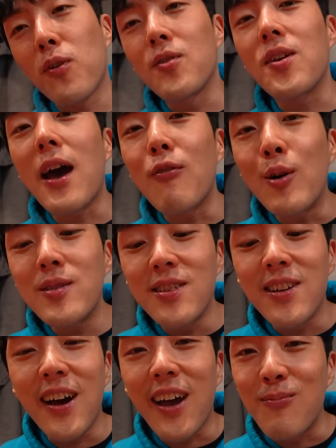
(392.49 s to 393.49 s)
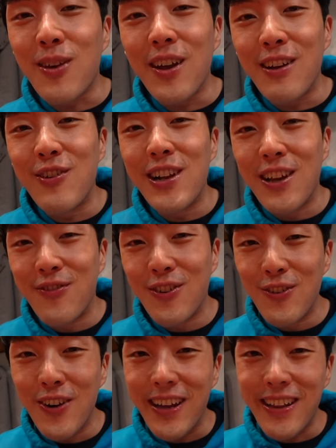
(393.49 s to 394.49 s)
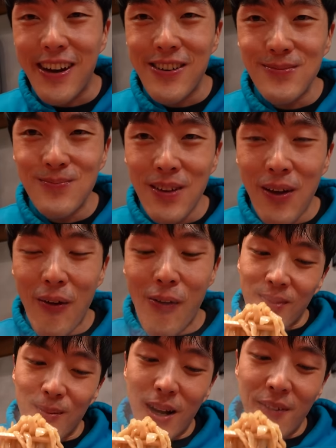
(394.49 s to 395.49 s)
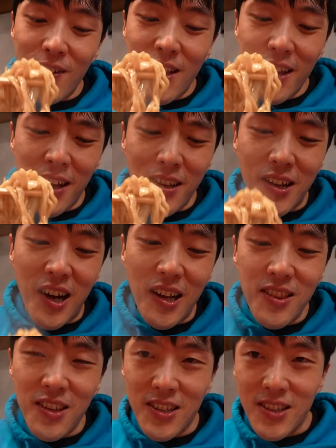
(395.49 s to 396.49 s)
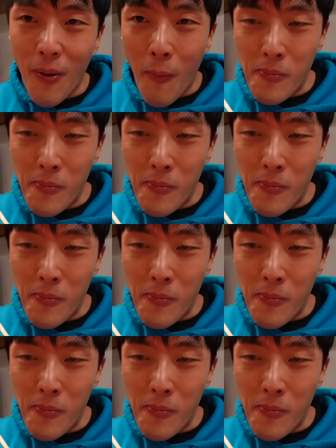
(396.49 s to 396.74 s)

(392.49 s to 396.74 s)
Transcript: Okay, I won't deny I'm getting really full right now, but I feel like I got this.